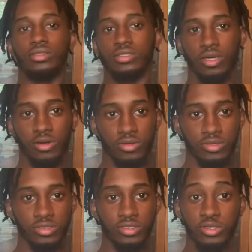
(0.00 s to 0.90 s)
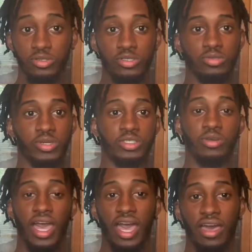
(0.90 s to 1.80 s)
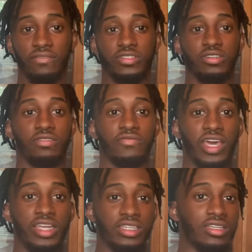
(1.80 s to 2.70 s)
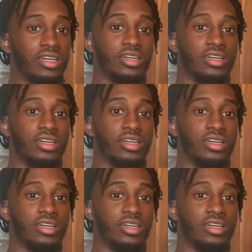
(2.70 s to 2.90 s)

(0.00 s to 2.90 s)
So use what you have to your advantage.